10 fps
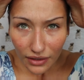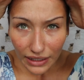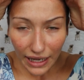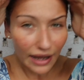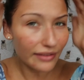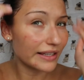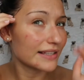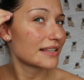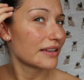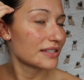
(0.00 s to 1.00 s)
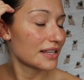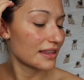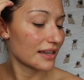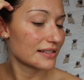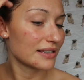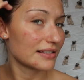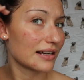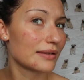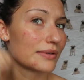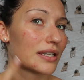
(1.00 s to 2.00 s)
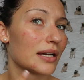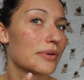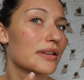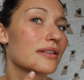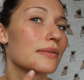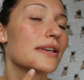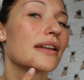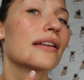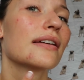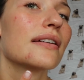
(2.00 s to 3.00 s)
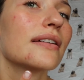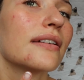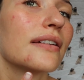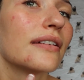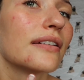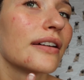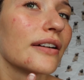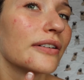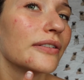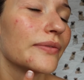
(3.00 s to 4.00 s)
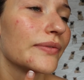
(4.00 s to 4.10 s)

yeah, I think it's safe to say that is exactly what's happened. I mean, girl,